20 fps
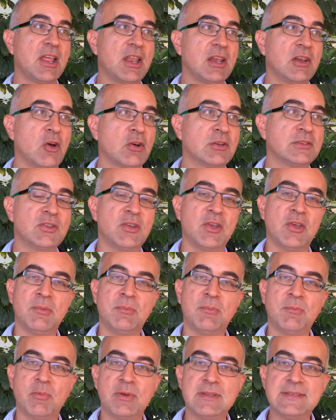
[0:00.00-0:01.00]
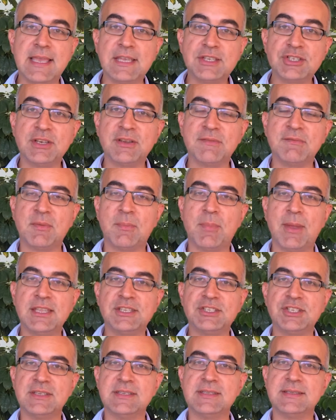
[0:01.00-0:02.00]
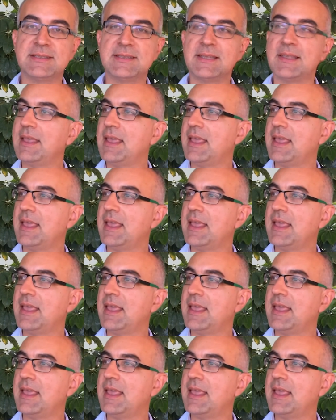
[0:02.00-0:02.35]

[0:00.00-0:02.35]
long-term recession of the beaches.